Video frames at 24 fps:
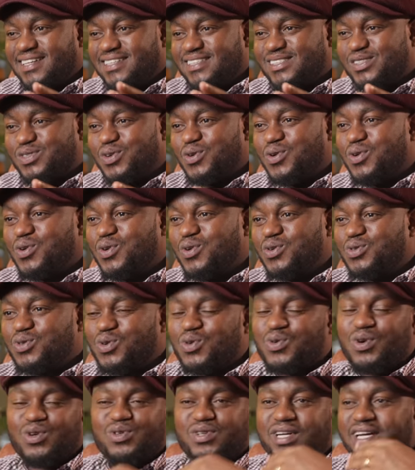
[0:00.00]
So
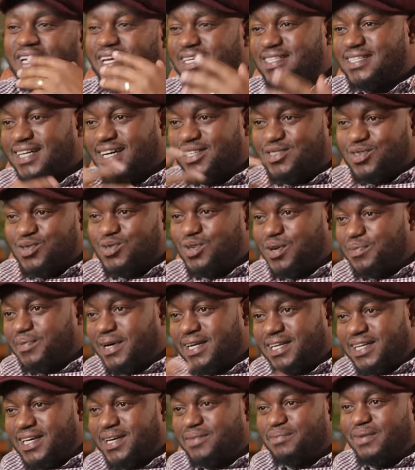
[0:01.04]
to go to the church with your
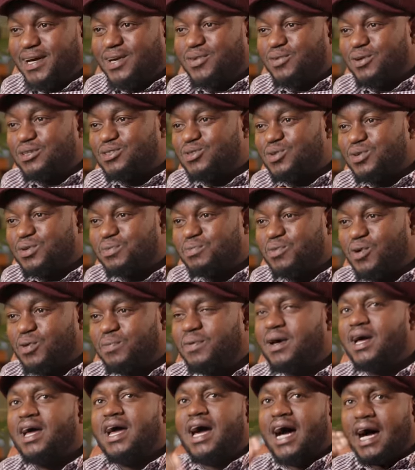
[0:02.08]
madame, I was to
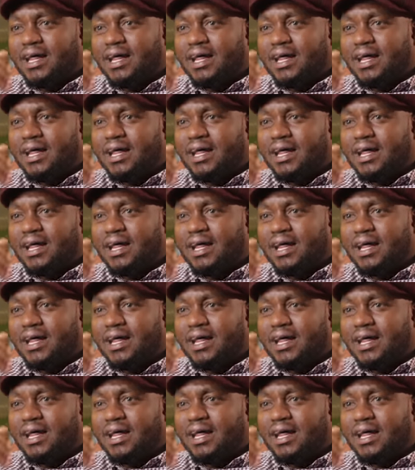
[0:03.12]
remove.